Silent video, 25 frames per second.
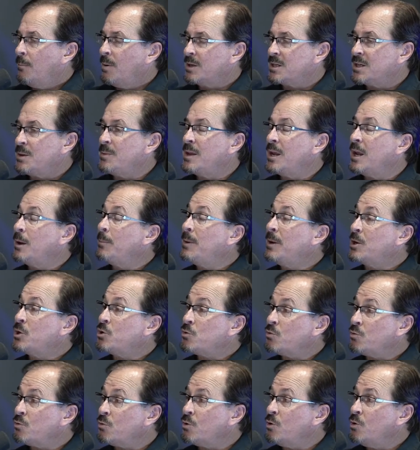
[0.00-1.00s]
but something can be
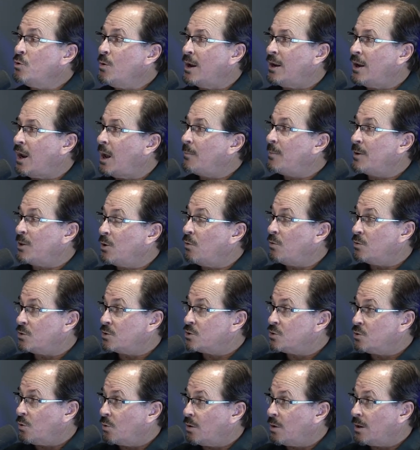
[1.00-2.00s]
true and not be the whole
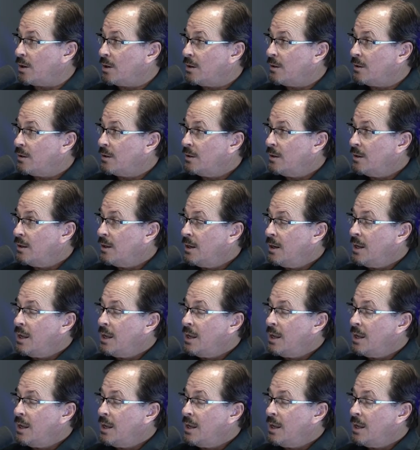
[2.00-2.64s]
story. Right.